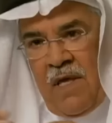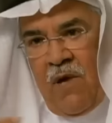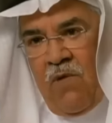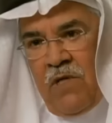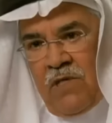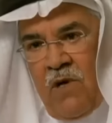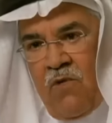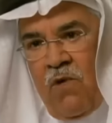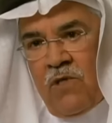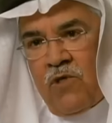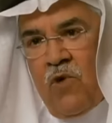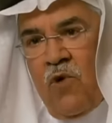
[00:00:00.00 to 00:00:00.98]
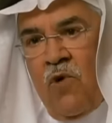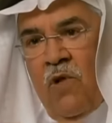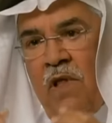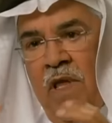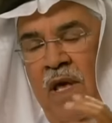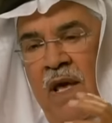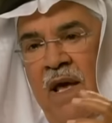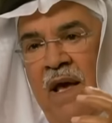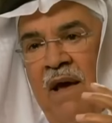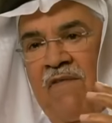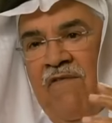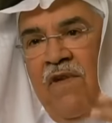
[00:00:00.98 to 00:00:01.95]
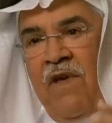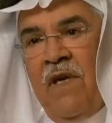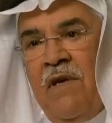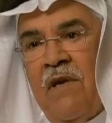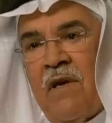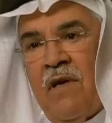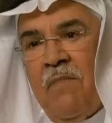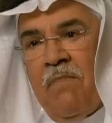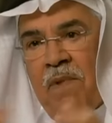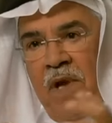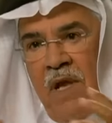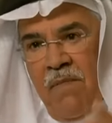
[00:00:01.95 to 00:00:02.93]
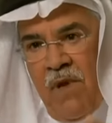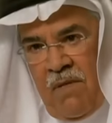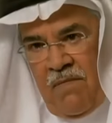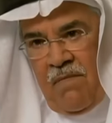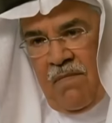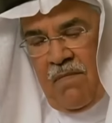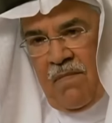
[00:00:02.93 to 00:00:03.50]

there was what's called a fear premium.